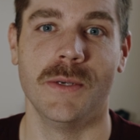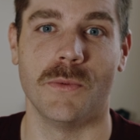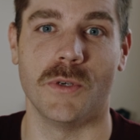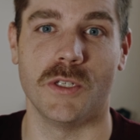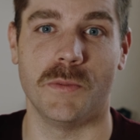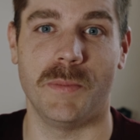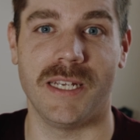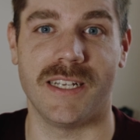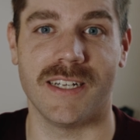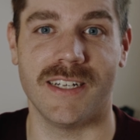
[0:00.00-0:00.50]

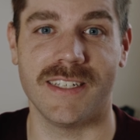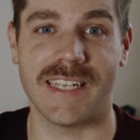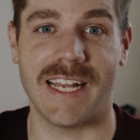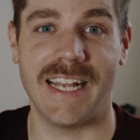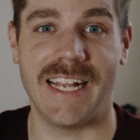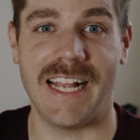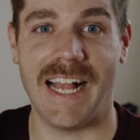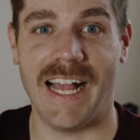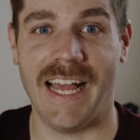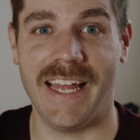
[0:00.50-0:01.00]
was because
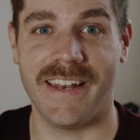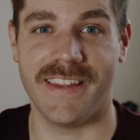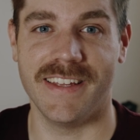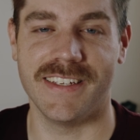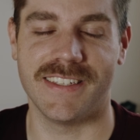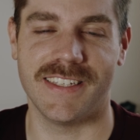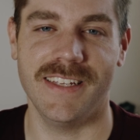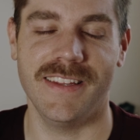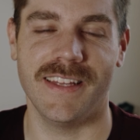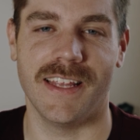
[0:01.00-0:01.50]
I had
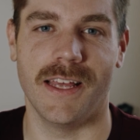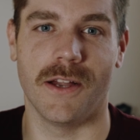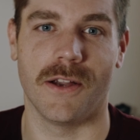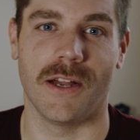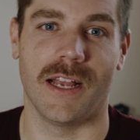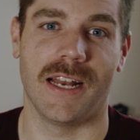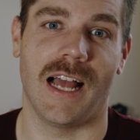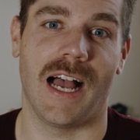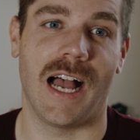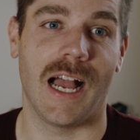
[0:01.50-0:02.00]
this in there
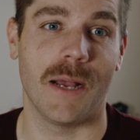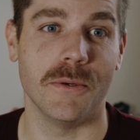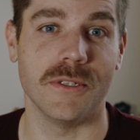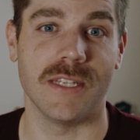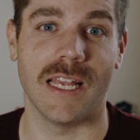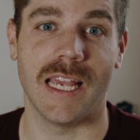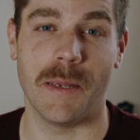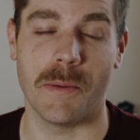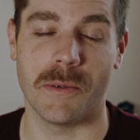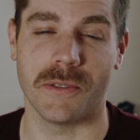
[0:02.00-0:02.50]
and I was
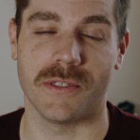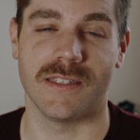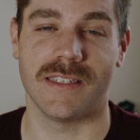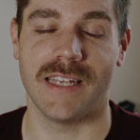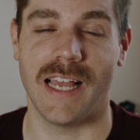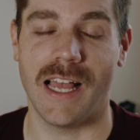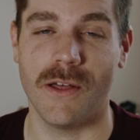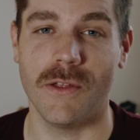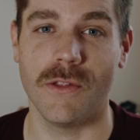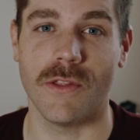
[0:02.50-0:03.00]
able to
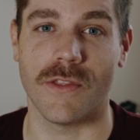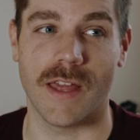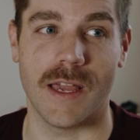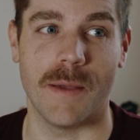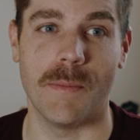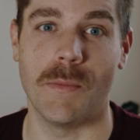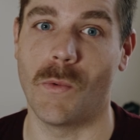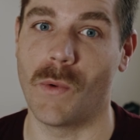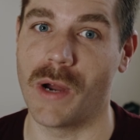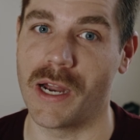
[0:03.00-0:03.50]
tell
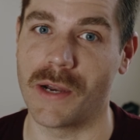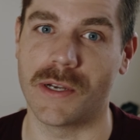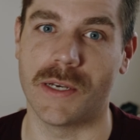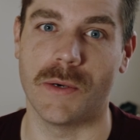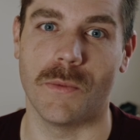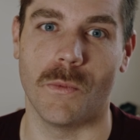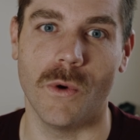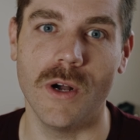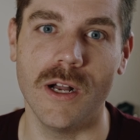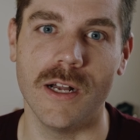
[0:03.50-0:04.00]
them where it
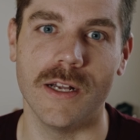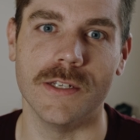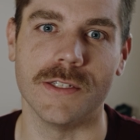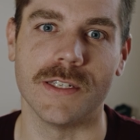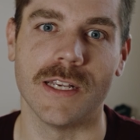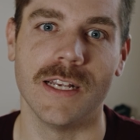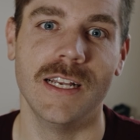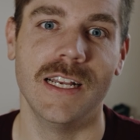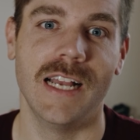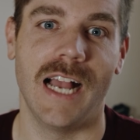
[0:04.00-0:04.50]

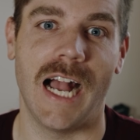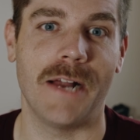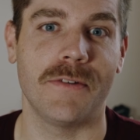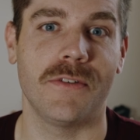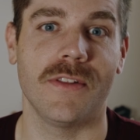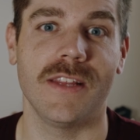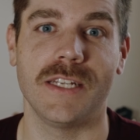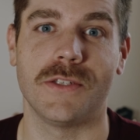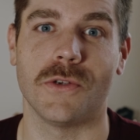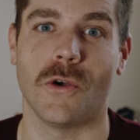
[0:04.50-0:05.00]
was
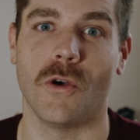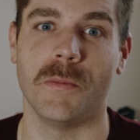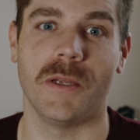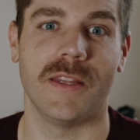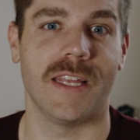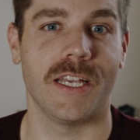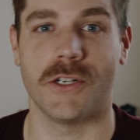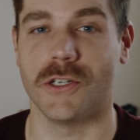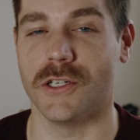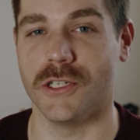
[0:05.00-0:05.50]
after they told me
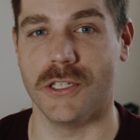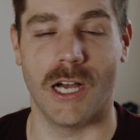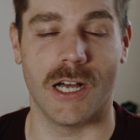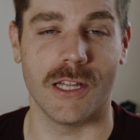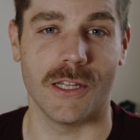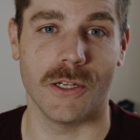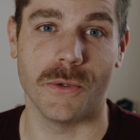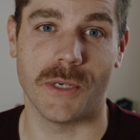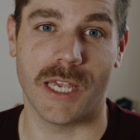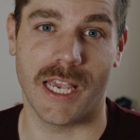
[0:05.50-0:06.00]
they could
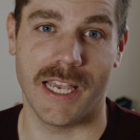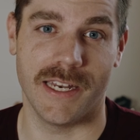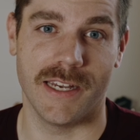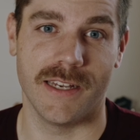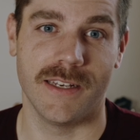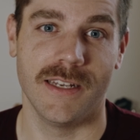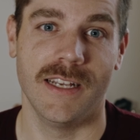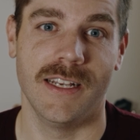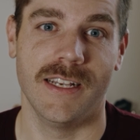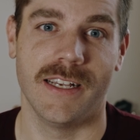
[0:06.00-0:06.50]
not locate it.
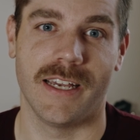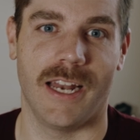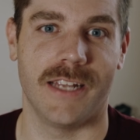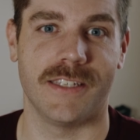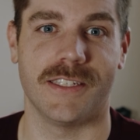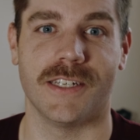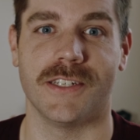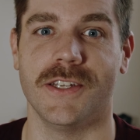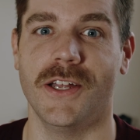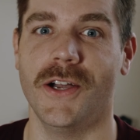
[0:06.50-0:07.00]
And I
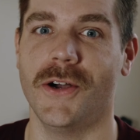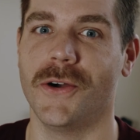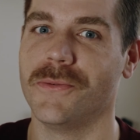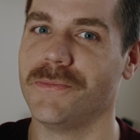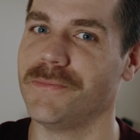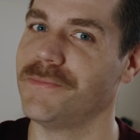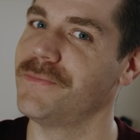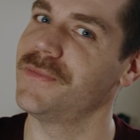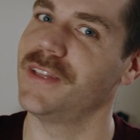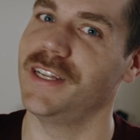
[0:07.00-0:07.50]
said,
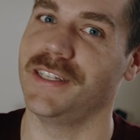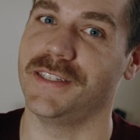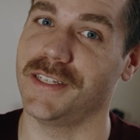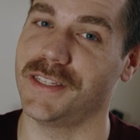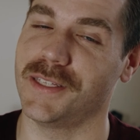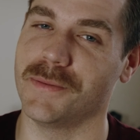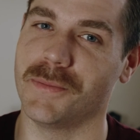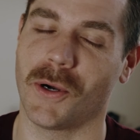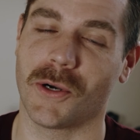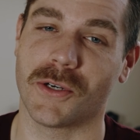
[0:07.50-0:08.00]
no, it's at
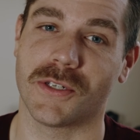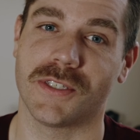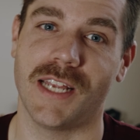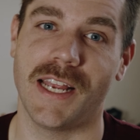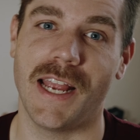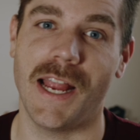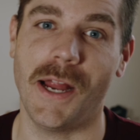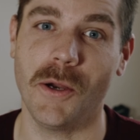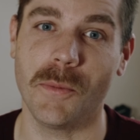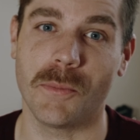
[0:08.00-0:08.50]
the
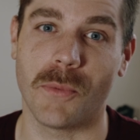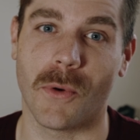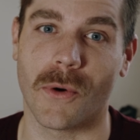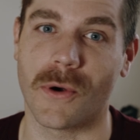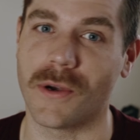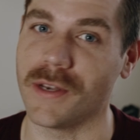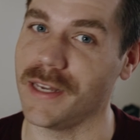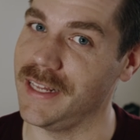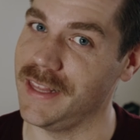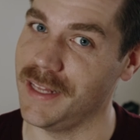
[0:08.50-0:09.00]
Marseille
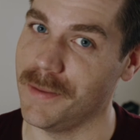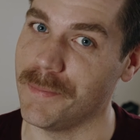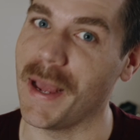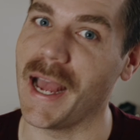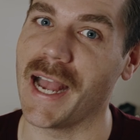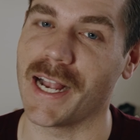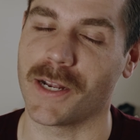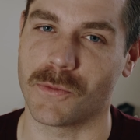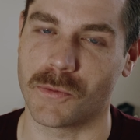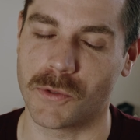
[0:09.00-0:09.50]
airport in the
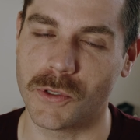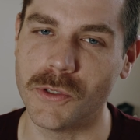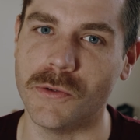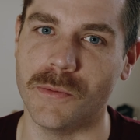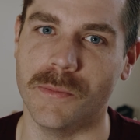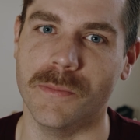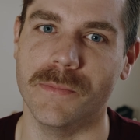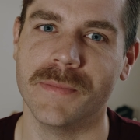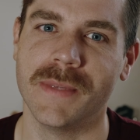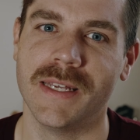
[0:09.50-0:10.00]
back
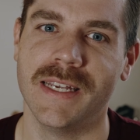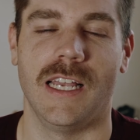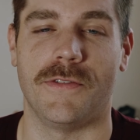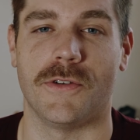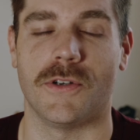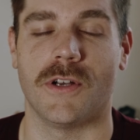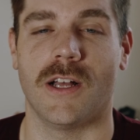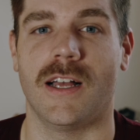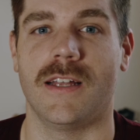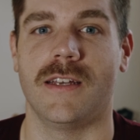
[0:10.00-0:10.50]
room. If
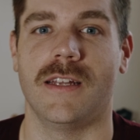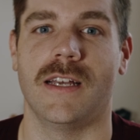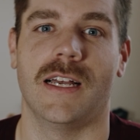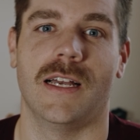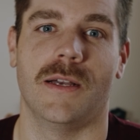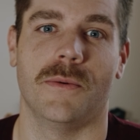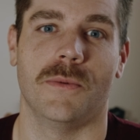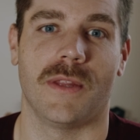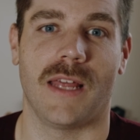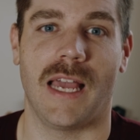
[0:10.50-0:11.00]
you're
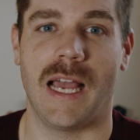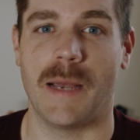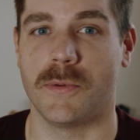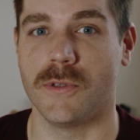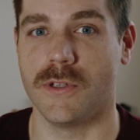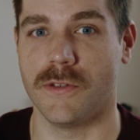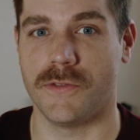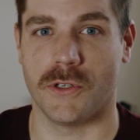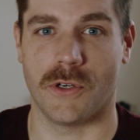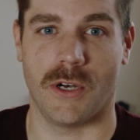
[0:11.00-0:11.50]
not with
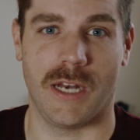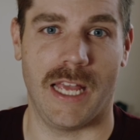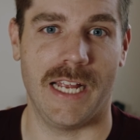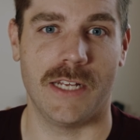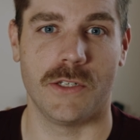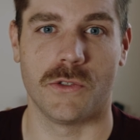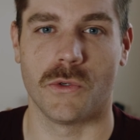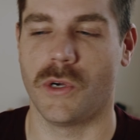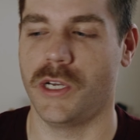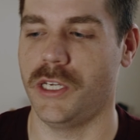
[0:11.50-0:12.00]
Apple, if you're on
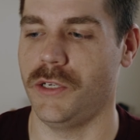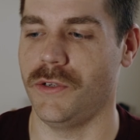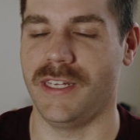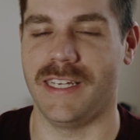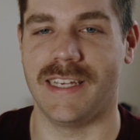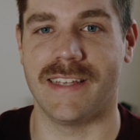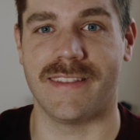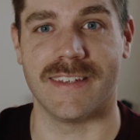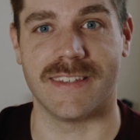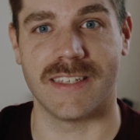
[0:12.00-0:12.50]
Android, you can
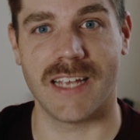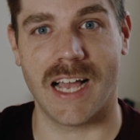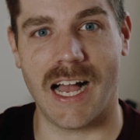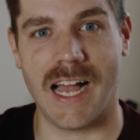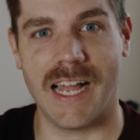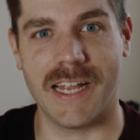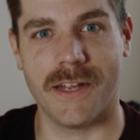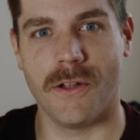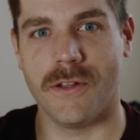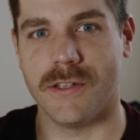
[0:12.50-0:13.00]
get the
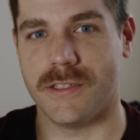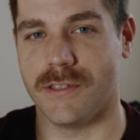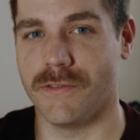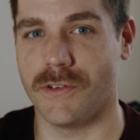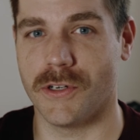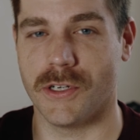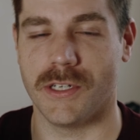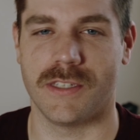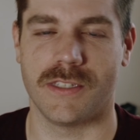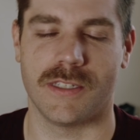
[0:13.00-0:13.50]
Tile. It's a
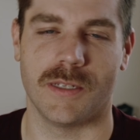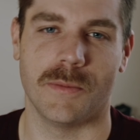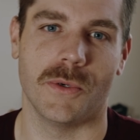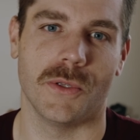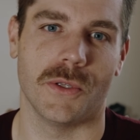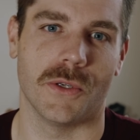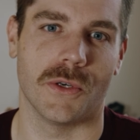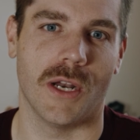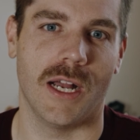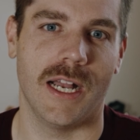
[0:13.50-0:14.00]
very
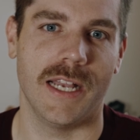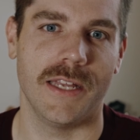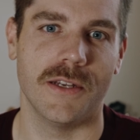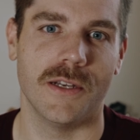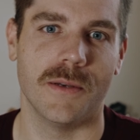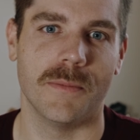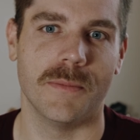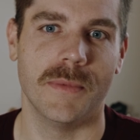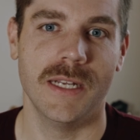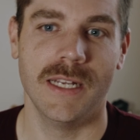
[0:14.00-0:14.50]
similar
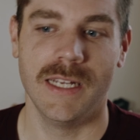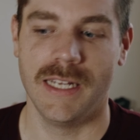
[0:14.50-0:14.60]
item.